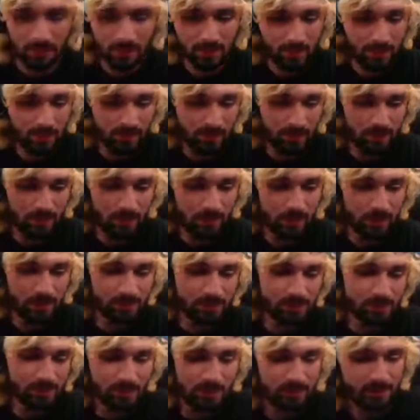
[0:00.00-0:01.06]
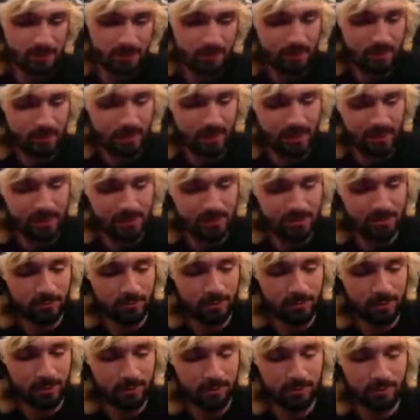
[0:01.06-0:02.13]
Look, there's literally got two
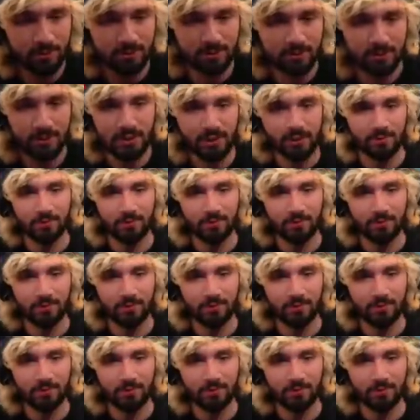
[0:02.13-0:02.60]
big pools right here,